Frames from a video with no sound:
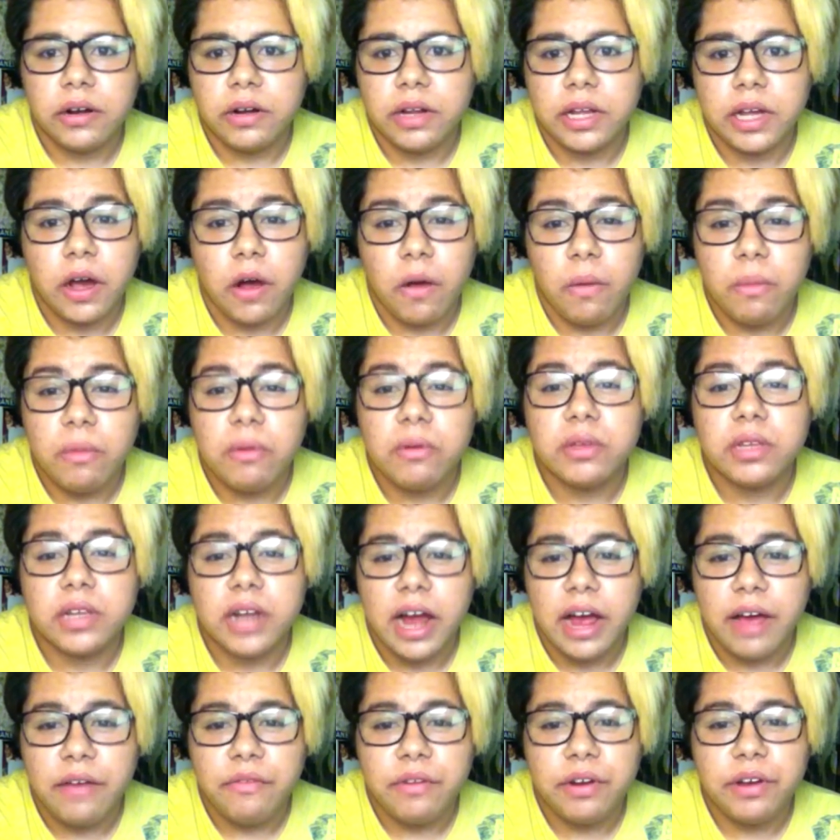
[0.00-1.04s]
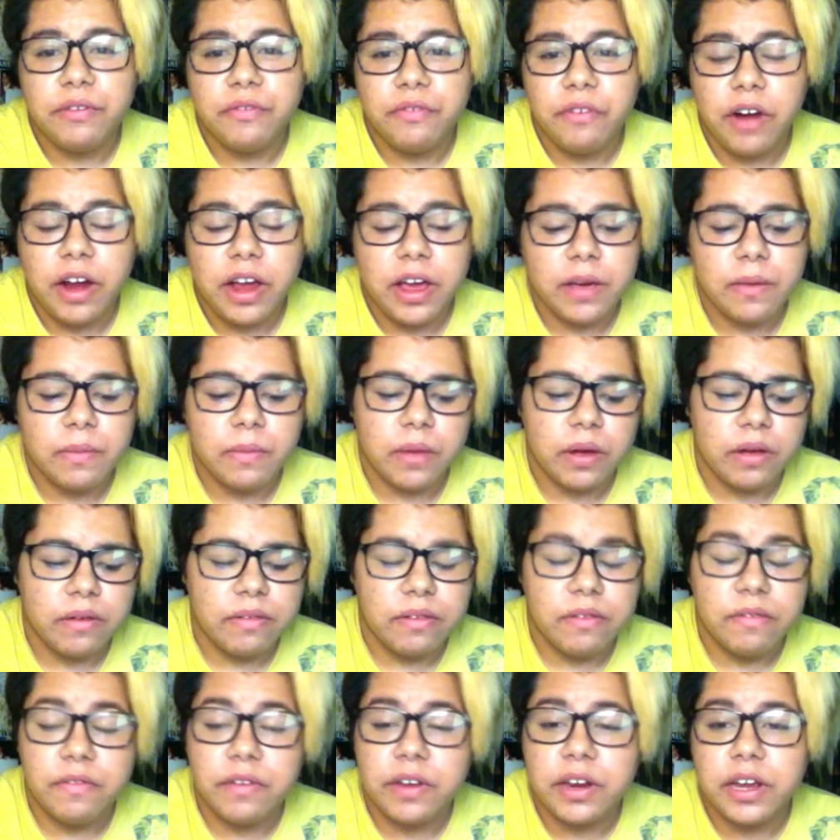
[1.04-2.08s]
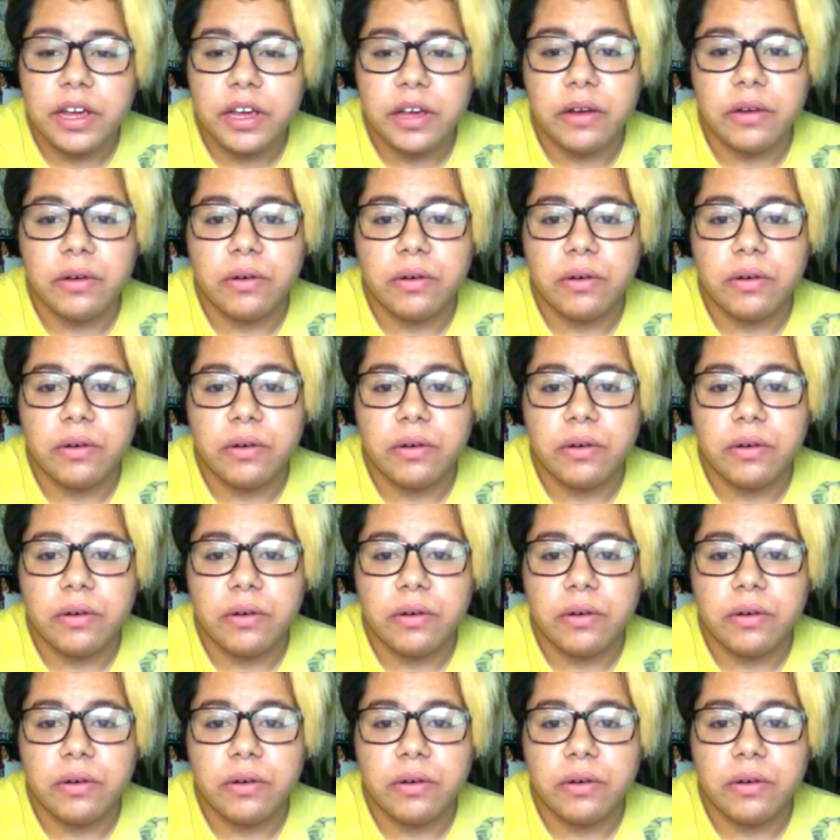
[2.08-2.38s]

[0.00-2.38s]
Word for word: almost every frame of the video.